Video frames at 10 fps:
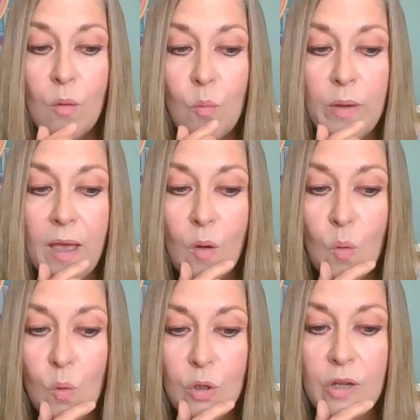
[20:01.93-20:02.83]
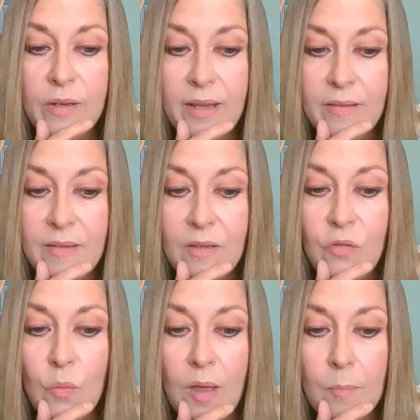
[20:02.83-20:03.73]
We are all connected
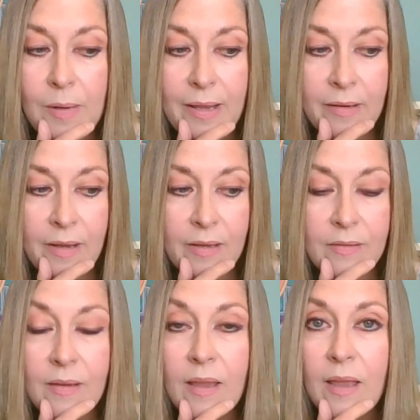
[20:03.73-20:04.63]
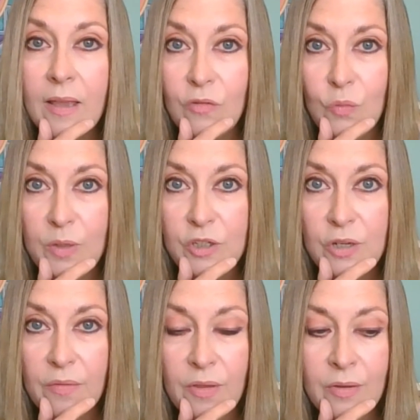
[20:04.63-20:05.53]
to our planet and to each
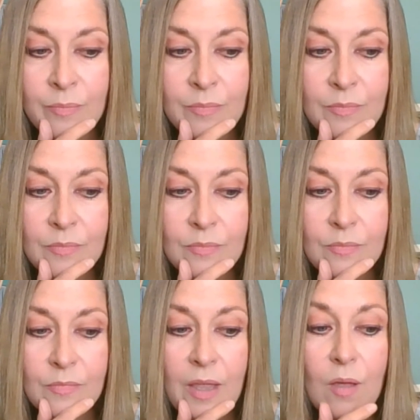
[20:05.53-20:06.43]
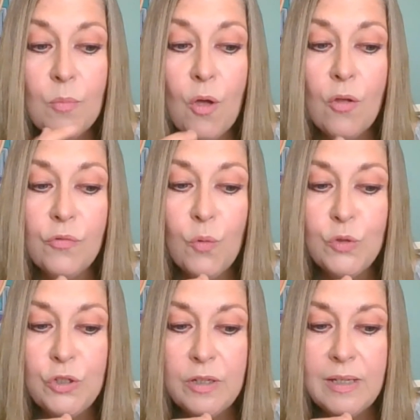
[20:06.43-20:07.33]
other. But
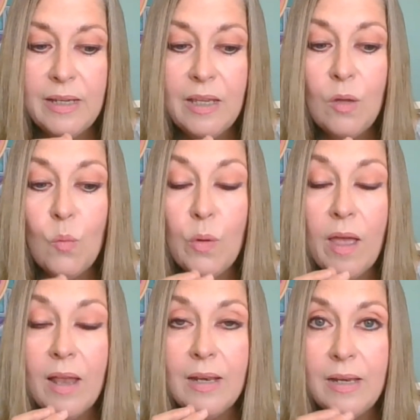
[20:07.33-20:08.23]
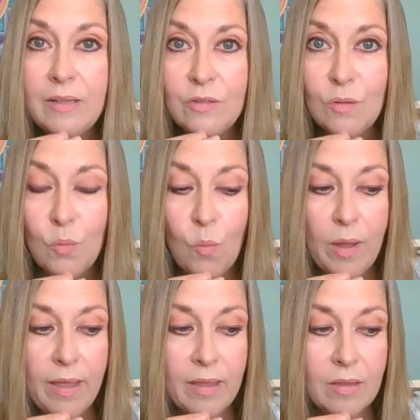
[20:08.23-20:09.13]
unfortunately, we are little
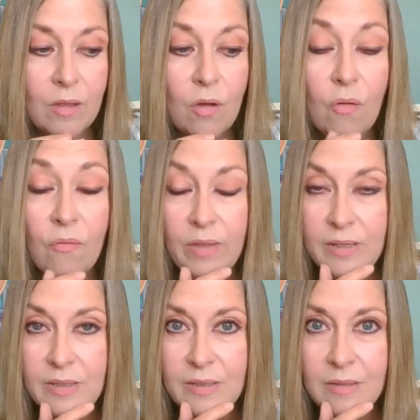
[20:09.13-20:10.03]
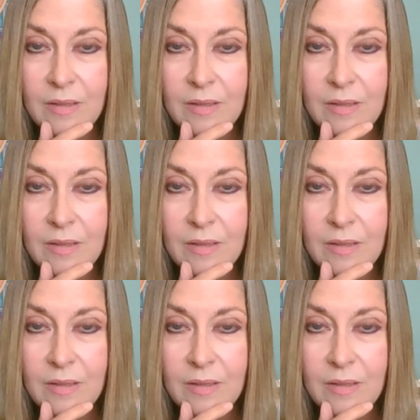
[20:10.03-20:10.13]
aware of it.